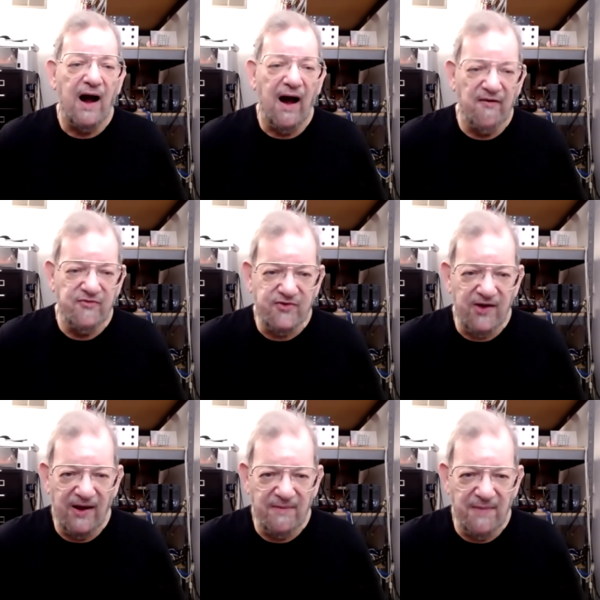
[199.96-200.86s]
I have
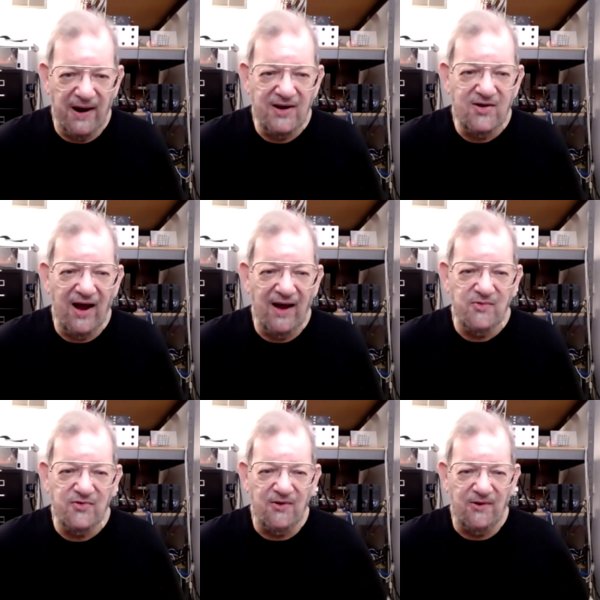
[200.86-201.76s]
said many
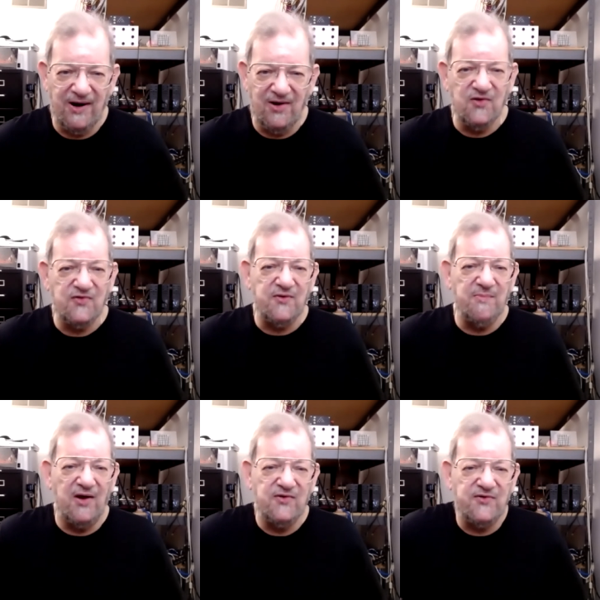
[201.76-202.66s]
times already this
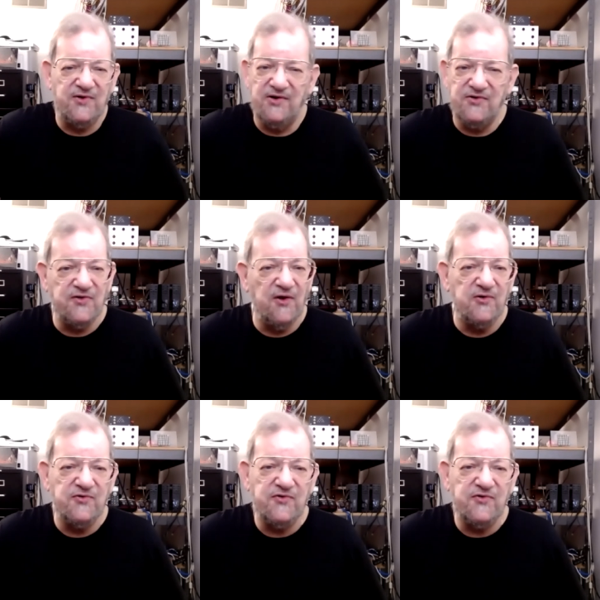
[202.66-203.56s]
semester, there's
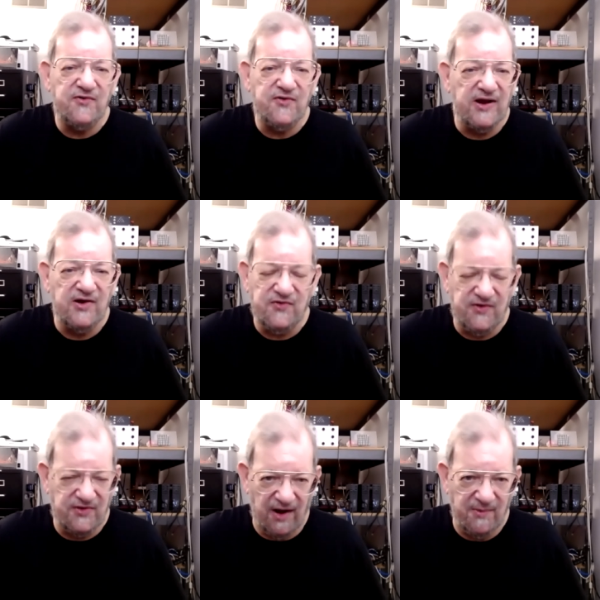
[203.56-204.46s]
no such thing as
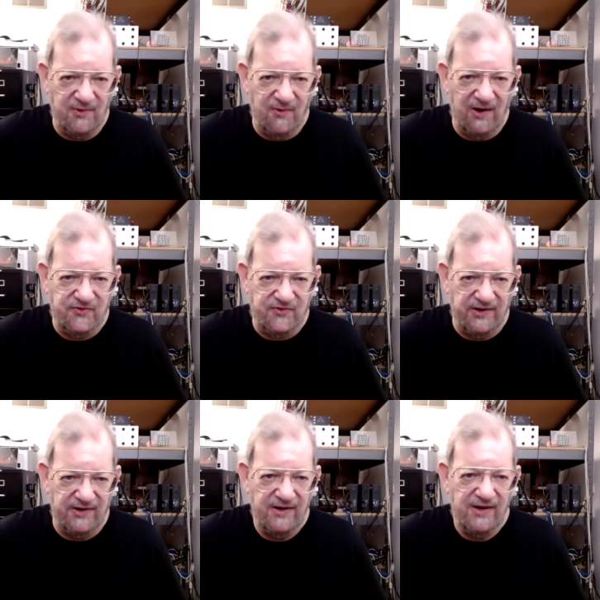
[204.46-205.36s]
a dumb
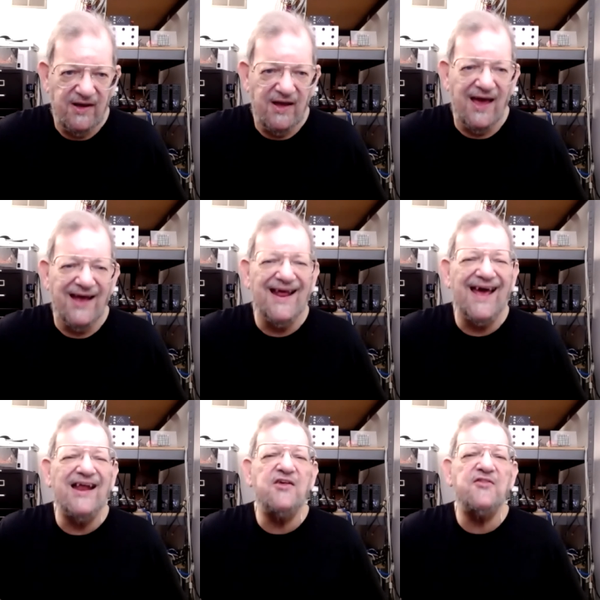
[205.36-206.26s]
question. And
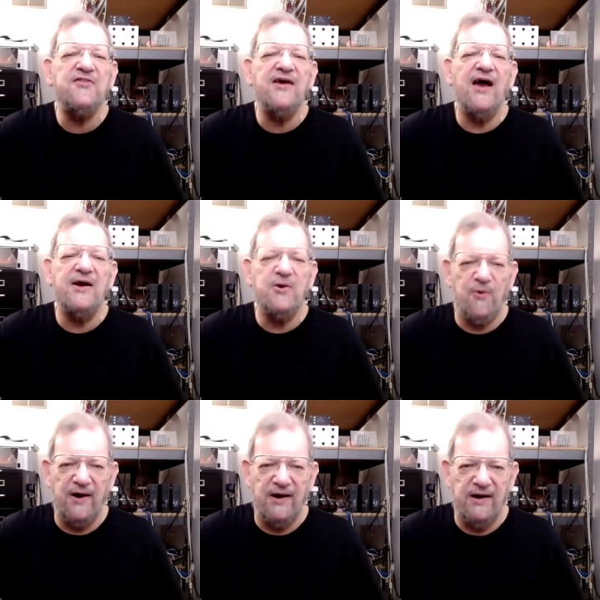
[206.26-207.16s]
anything I
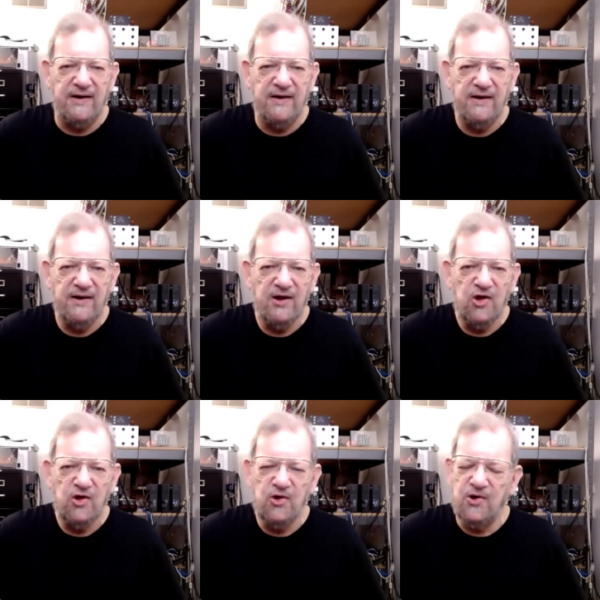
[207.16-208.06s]
grade,
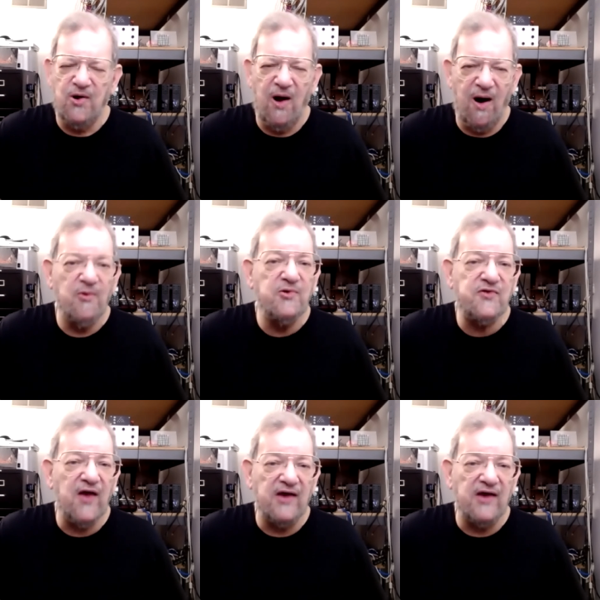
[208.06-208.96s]
you can always
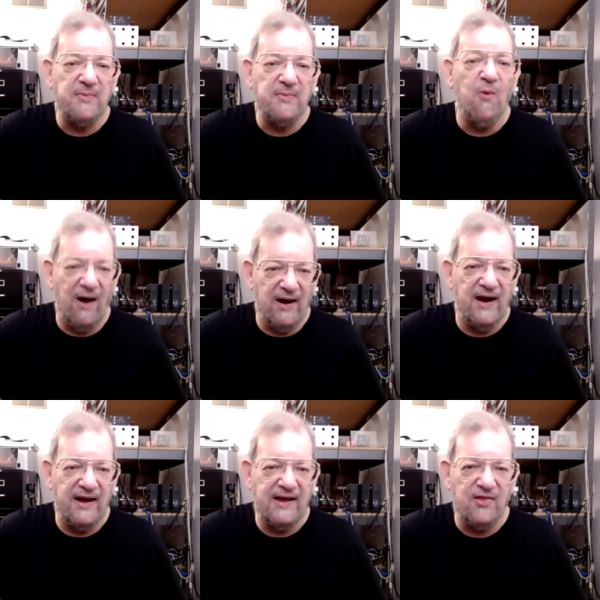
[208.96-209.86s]
ask me, why
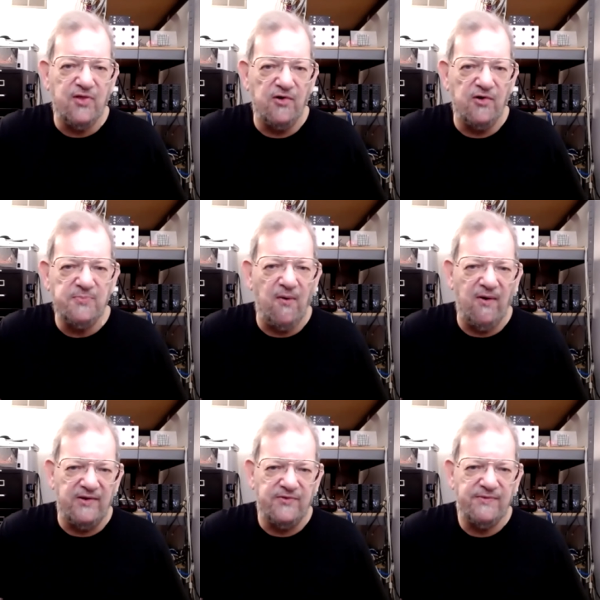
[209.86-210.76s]
did I get those
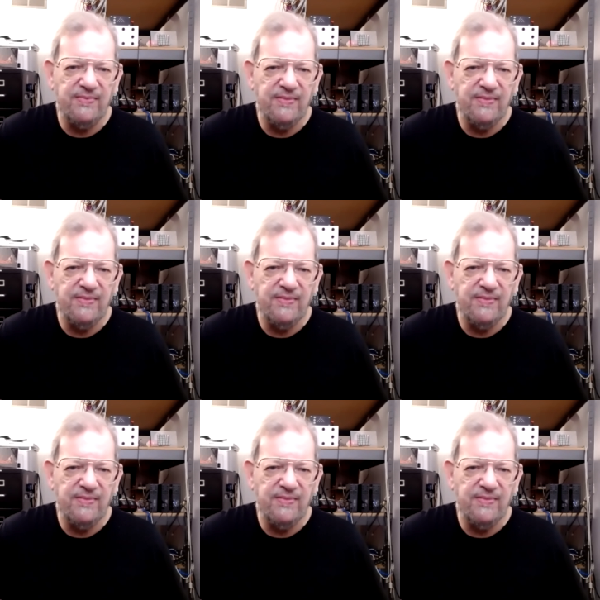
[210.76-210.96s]
points?